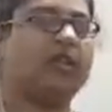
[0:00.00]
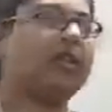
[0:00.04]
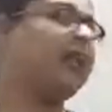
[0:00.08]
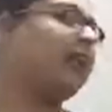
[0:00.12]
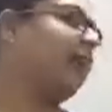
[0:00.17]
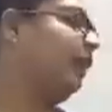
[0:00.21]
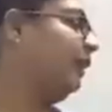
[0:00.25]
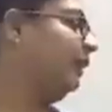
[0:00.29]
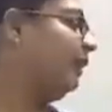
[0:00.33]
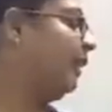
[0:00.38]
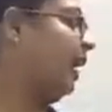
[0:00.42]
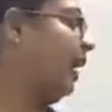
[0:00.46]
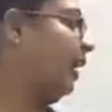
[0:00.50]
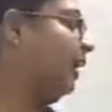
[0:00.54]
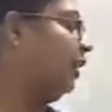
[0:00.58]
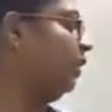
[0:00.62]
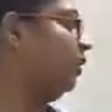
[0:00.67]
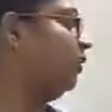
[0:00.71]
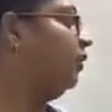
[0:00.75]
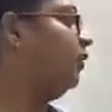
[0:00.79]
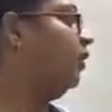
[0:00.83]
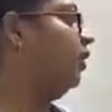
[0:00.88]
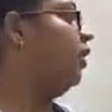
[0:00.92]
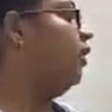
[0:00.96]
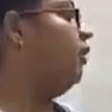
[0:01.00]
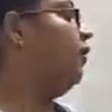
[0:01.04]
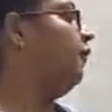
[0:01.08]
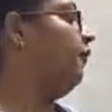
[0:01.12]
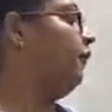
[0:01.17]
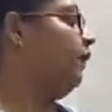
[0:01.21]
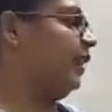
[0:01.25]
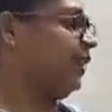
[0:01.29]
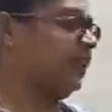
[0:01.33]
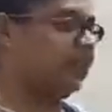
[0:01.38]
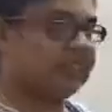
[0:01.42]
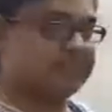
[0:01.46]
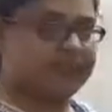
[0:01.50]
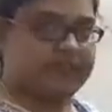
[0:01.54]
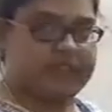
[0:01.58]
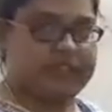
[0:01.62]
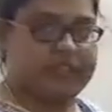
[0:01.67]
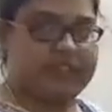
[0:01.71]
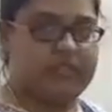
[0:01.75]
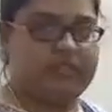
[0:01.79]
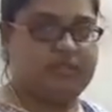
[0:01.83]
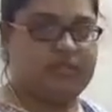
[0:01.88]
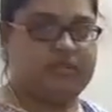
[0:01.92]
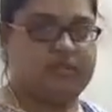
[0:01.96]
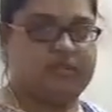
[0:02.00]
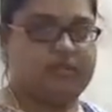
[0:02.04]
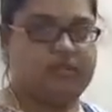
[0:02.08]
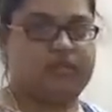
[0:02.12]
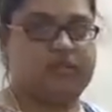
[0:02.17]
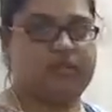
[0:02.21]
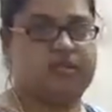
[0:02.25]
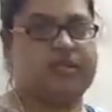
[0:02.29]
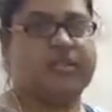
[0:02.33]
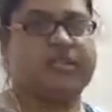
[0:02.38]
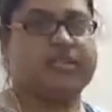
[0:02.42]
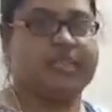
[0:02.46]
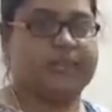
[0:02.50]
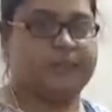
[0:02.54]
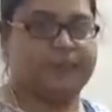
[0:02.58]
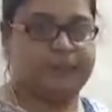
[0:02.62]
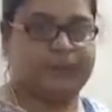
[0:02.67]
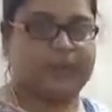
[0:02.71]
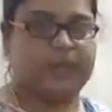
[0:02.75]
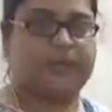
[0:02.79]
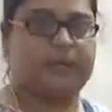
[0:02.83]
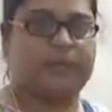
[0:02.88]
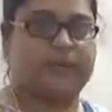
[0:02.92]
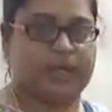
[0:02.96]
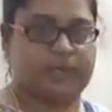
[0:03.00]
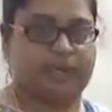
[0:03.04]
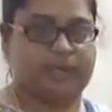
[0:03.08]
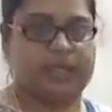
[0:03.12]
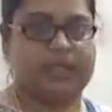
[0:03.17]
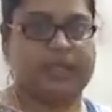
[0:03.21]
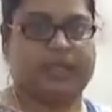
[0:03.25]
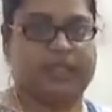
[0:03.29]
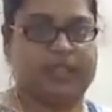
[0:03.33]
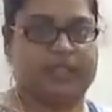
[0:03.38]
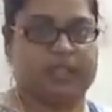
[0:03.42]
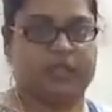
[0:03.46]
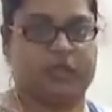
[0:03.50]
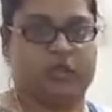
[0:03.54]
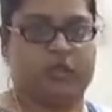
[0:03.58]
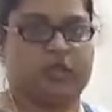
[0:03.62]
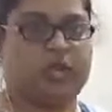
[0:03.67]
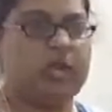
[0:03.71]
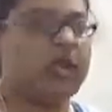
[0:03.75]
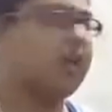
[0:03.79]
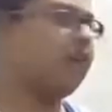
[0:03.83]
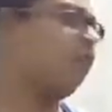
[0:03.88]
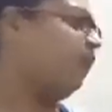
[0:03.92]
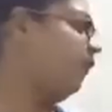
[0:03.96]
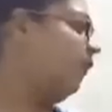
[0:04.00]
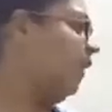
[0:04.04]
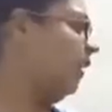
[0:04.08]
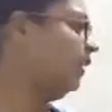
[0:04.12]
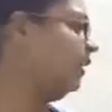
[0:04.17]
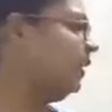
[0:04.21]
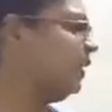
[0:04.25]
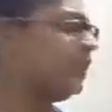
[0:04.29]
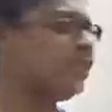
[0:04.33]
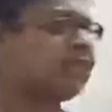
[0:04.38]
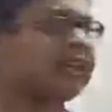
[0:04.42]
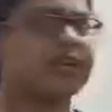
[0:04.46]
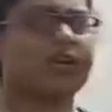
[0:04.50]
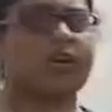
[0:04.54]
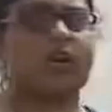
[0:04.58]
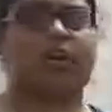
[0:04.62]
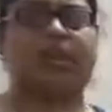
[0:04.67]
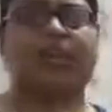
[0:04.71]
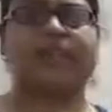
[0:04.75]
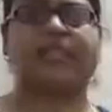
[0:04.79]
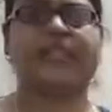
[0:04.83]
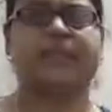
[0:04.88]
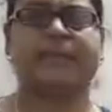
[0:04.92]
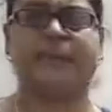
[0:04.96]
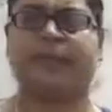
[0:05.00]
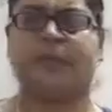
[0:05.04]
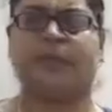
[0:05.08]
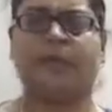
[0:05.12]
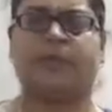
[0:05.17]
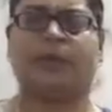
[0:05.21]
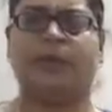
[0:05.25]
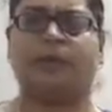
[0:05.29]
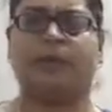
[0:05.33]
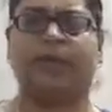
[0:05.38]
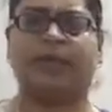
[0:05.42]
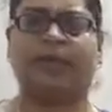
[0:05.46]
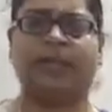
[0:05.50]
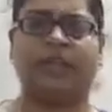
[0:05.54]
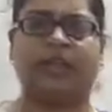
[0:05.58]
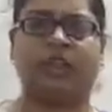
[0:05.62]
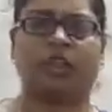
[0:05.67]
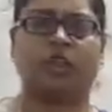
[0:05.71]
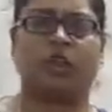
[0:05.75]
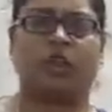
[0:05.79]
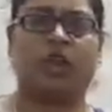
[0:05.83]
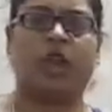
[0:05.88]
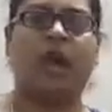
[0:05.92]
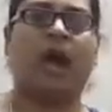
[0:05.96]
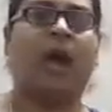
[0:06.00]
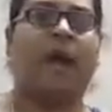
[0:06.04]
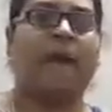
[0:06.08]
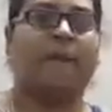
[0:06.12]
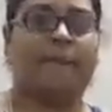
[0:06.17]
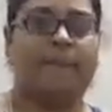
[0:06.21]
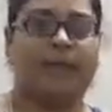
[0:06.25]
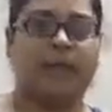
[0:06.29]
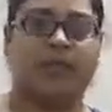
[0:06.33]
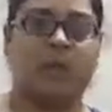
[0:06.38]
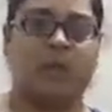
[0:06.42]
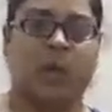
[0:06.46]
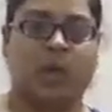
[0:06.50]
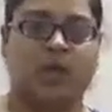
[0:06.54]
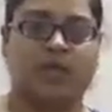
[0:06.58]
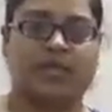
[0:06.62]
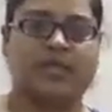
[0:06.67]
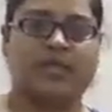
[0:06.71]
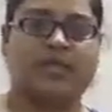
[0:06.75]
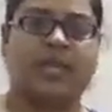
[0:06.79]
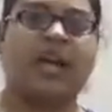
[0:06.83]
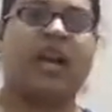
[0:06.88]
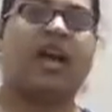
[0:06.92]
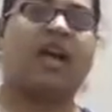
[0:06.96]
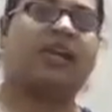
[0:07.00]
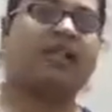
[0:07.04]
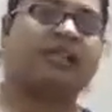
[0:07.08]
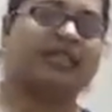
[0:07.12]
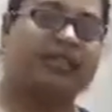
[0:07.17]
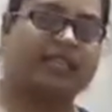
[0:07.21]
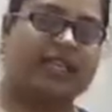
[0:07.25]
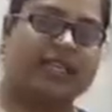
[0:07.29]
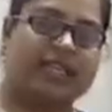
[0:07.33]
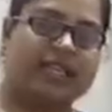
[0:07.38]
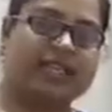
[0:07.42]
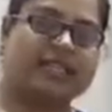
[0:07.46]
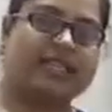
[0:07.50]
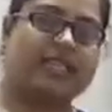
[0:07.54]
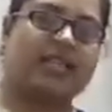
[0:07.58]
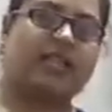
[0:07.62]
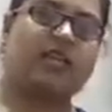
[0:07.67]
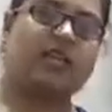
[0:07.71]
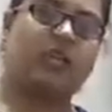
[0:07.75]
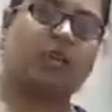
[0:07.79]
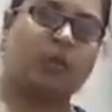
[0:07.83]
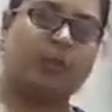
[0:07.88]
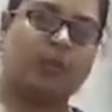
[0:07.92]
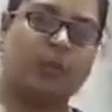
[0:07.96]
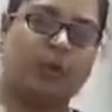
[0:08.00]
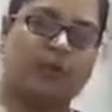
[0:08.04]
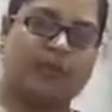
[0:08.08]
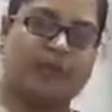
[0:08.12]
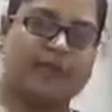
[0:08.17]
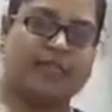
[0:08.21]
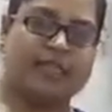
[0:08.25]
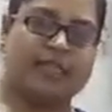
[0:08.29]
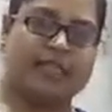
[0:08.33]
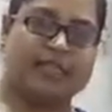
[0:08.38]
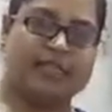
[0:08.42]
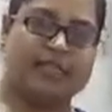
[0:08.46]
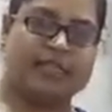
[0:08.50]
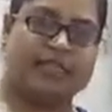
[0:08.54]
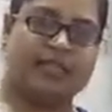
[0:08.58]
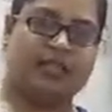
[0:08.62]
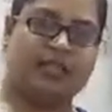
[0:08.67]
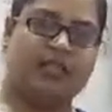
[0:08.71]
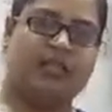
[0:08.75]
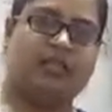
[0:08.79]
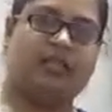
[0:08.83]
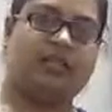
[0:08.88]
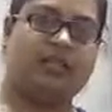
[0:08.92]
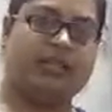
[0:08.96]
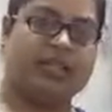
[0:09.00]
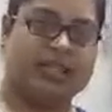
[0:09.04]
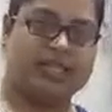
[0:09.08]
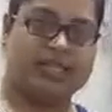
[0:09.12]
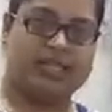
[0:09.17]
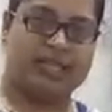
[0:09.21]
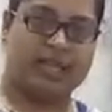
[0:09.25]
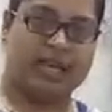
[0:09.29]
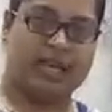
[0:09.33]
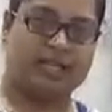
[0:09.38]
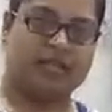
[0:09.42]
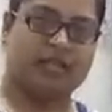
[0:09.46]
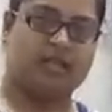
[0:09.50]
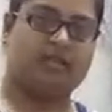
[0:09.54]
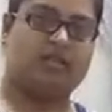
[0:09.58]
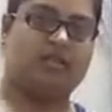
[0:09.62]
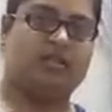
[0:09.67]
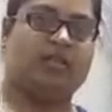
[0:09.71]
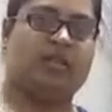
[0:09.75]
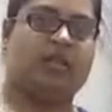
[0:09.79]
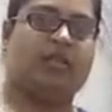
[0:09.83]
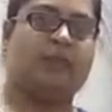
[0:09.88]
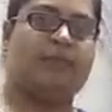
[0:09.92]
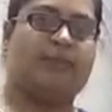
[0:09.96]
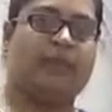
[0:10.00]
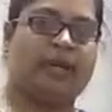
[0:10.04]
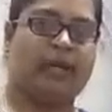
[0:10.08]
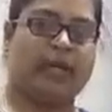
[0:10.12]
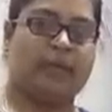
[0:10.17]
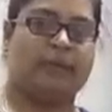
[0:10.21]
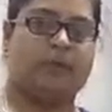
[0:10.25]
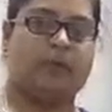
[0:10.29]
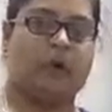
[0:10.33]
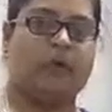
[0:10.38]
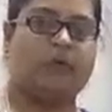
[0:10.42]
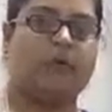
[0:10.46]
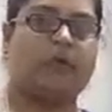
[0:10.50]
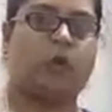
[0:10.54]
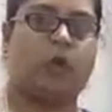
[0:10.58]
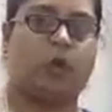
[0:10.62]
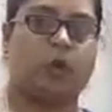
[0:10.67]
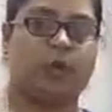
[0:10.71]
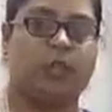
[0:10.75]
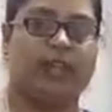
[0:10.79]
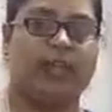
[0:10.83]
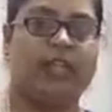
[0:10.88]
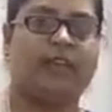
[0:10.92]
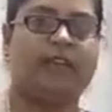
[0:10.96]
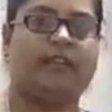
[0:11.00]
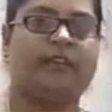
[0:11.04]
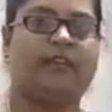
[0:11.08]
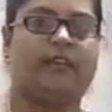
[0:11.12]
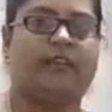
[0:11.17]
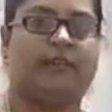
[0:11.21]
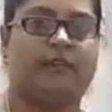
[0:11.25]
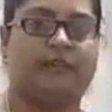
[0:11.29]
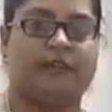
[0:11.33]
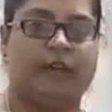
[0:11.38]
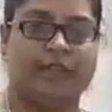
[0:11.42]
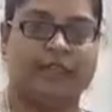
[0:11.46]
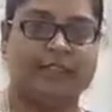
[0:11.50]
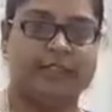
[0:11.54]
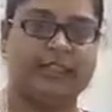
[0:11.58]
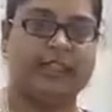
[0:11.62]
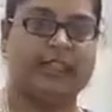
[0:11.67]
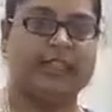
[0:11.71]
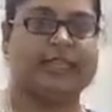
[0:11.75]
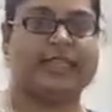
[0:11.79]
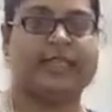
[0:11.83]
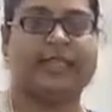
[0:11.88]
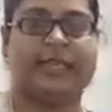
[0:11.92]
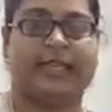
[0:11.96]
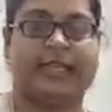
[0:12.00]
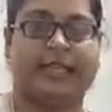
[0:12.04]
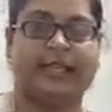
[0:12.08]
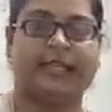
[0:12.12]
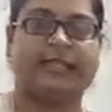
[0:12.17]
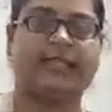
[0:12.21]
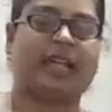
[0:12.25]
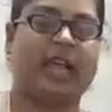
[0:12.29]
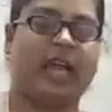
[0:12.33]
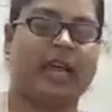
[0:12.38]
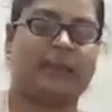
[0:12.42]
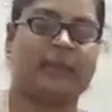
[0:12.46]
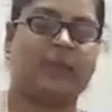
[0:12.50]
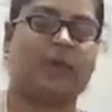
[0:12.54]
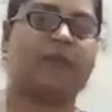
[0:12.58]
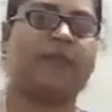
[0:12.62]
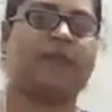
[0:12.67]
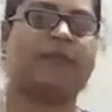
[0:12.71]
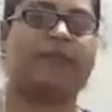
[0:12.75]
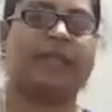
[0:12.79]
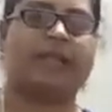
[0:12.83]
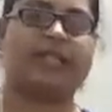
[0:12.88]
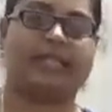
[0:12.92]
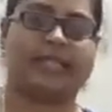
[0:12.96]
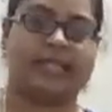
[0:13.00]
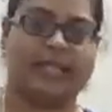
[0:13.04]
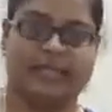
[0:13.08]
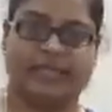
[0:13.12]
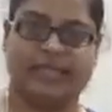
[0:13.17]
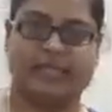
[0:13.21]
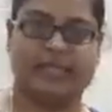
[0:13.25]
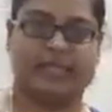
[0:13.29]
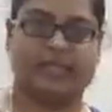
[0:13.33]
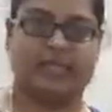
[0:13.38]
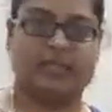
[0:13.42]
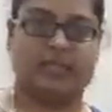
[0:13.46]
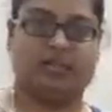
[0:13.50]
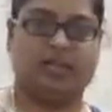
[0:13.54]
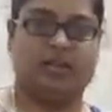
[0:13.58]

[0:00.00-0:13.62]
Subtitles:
in that first one, simple permanent tissue. Why these are called a simple permanent tissue? Because these group of cells, these are made up of only one single type of cells,